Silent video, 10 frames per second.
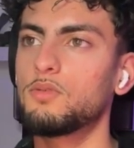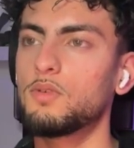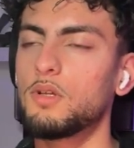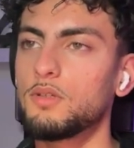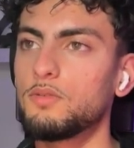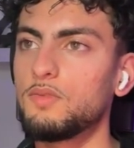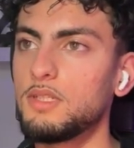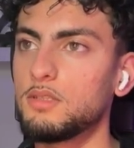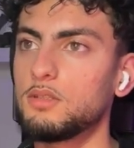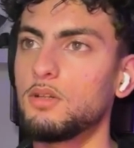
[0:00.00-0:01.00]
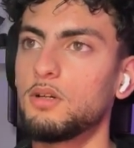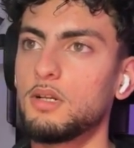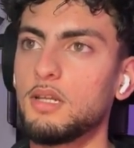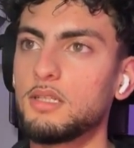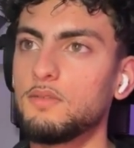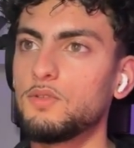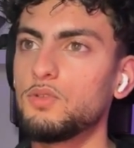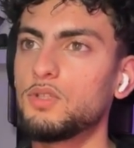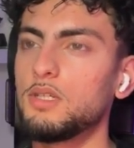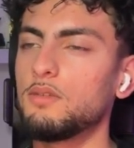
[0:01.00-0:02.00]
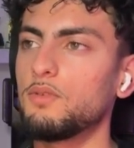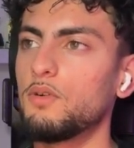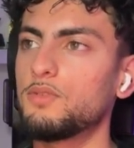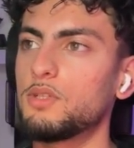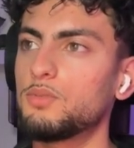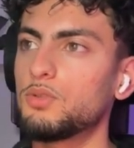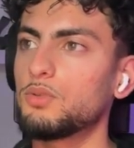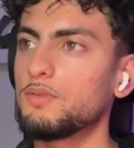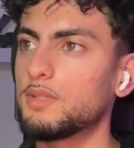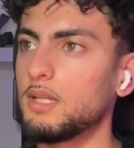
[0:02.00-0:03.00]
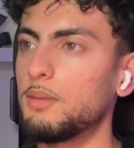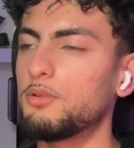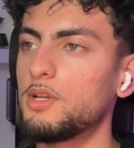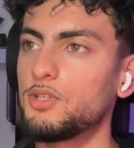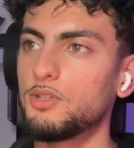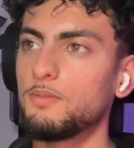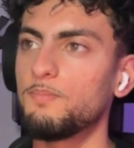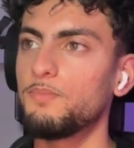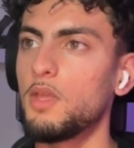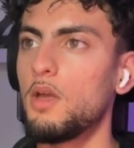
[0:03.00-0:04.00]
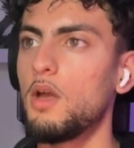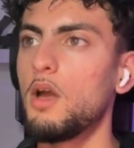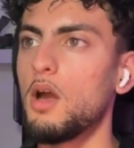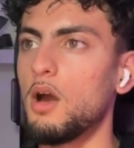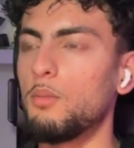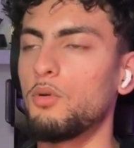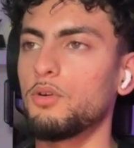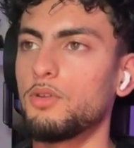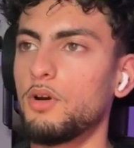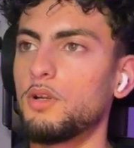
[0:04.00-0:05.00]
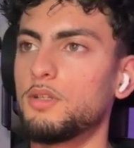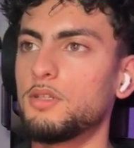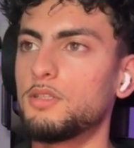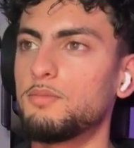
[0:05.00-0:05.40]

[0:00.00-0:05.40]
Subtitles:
Regardless of the reason, art collectives usually involve some sort of collaboration among the artists.